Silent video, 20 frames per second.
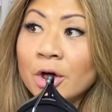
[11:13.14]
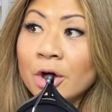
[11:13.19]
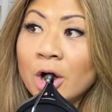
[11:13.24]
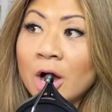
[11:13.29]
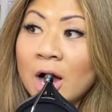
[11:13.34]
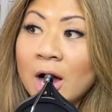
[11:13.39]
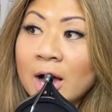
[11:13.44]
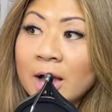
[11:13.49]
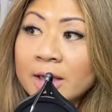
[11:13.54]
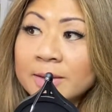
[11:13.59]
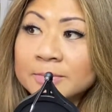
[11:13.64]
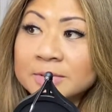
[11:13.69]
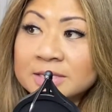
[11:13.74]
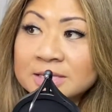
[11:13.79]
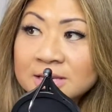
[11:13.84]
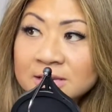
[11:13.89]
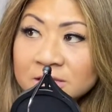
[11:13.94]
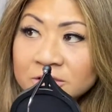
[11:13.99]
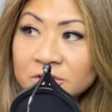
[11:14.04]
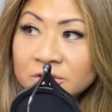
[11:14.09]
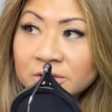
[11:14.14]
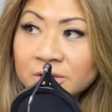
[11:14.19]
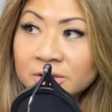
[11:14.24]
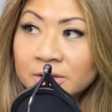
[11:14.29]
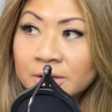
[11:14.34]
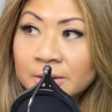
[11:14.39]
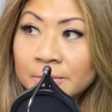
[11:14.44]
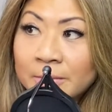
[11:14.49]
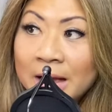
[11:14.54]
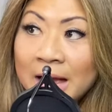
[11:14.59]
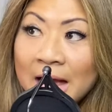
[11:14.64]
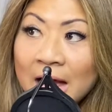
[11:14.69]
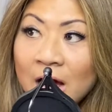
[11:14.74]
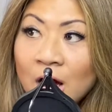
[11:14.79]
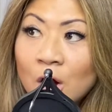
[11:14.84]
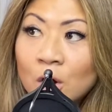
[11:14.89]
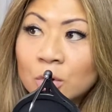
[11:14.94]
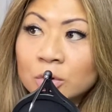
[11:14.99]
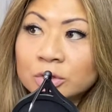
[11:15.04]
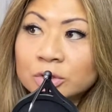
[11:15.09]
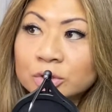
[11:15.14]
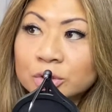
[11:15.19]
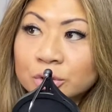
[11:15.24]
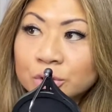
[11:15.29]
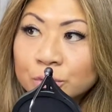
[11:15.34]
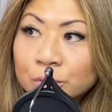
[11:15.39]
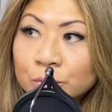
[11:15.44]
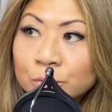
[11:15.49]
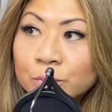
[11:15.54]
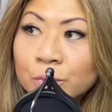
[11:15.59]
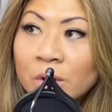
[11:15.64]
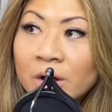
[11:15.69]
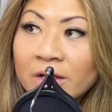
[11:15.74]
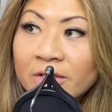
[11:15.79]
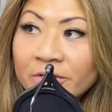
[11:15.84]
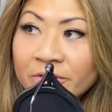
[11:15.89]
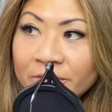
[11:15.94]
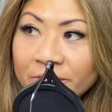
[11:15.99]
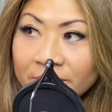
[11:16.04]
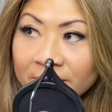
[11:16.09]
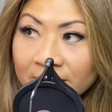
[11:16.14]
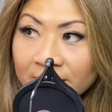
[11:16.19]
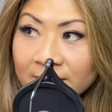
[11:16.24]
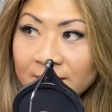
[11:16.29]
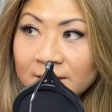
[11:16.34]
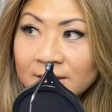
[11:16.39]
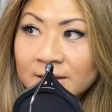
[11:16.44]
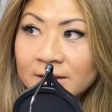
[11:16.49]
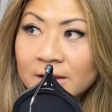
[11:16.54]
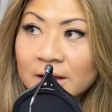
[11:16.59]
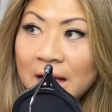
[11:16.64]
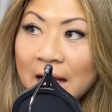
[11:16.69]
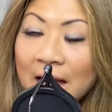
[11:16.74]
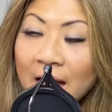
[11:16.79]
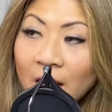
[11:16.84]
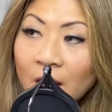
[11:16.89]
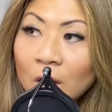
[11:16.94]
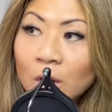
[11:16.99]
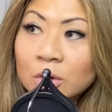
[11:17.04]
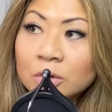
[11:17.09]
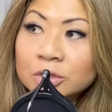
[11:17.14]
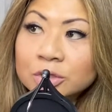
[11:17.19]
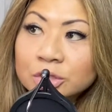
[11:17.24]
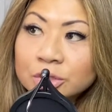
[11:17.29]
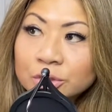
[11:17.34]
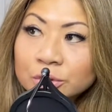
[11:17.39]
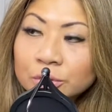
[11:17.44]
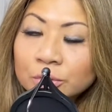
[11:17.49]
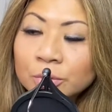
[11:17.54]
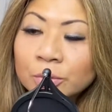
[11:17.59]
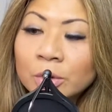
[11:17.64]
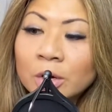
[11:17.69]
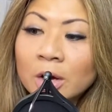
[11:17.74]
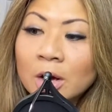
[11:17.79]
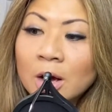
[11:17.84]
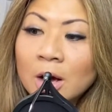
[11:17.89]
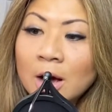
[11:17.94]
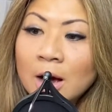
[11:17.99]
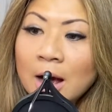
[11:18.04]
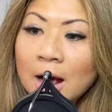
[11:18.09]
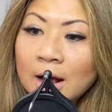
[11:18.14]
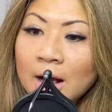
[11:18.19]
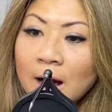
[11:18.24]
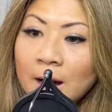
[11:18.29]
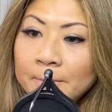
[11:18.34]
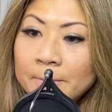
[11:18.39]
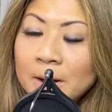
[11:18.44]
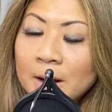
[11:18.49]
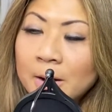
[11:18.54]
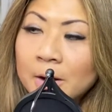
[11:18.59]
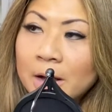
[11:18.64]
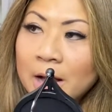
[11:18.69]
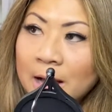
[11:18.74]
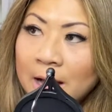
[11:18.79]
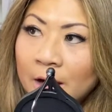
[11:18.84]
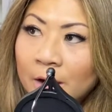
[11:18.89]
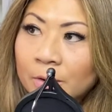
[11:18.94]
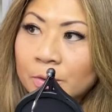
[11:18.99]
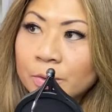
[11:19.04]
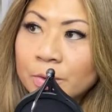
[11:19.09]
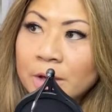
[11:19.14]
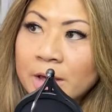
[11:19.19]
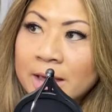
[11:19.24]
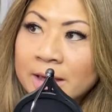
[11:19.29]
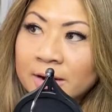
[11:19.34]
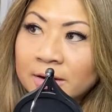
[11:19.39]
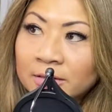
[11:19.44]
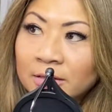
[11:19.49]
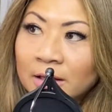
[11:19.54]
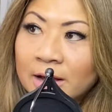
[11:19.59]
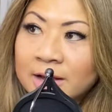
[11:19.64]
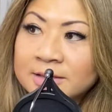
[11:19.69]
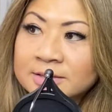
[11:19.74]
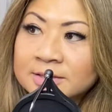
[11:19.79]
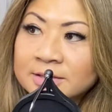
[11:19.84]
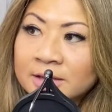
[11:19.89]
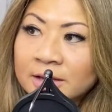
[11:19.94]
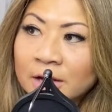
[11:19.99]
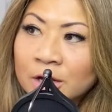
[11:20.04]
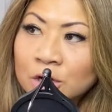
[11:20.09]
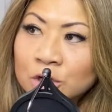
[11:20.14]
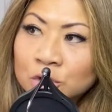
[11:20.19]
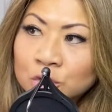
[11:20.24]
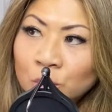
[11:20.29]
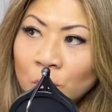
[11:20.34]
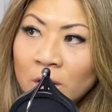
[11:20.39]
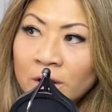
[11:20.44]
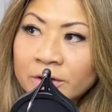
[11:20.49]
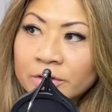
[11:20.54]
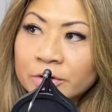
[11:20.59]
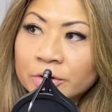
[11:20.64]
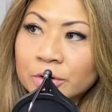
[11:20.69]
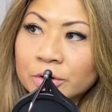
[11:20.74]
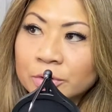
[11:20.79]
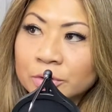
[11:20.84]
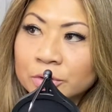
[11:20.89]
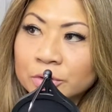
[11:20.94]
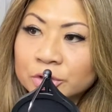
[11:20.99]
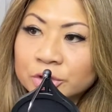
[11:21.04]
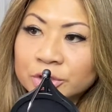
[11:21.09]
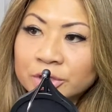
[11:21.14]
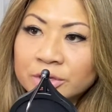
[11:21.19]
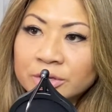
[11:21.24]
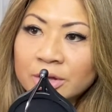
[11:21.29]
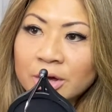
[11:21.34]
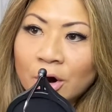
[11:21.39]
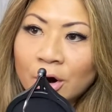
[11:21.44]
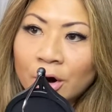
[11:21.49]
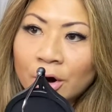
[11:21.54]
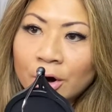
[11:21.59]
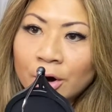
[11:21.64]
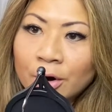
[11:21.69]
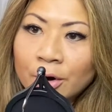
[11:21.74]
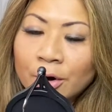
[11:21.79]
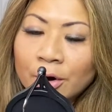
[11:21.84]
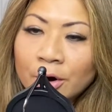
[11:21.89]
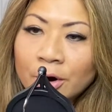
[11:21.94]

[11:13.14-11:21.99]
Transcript: I'm teaching them how to think, how to come out analyzing, drawing their conclusion, are